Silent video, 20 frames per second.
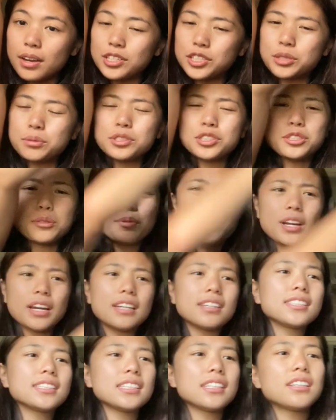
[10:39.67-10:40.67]
and she was super
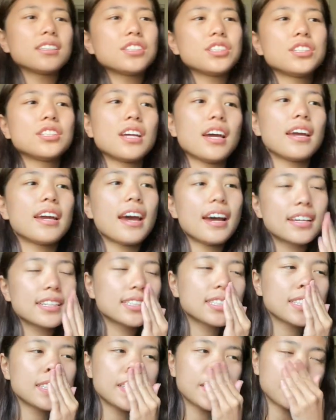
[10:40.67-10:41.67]
nice. Like I
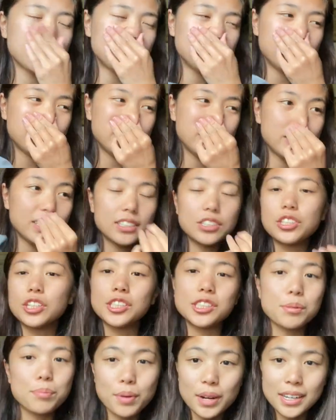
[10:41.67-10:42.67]
asked like if we can
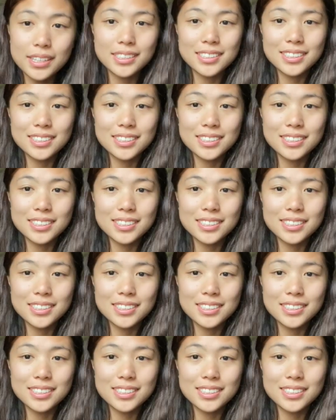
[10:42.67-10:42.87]
adjust the price